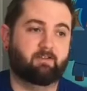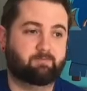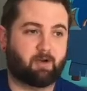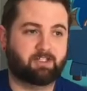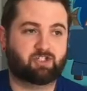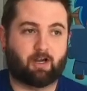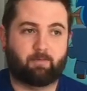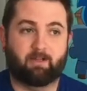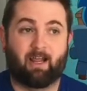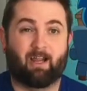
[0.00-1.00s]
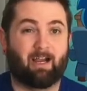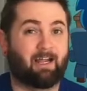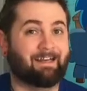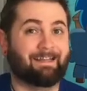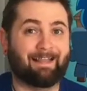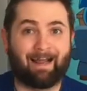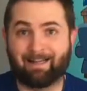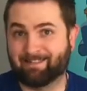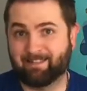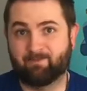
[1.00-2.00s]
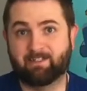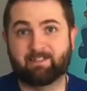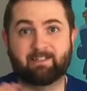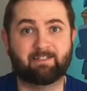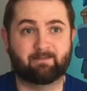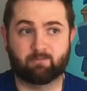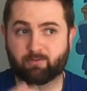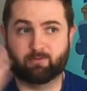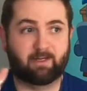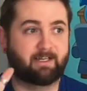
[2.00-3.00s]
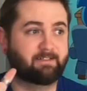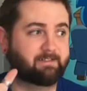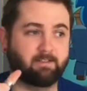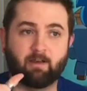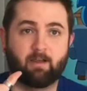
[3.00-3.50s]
This pawn shop had gotten a lot of DVDs and Blu-rays and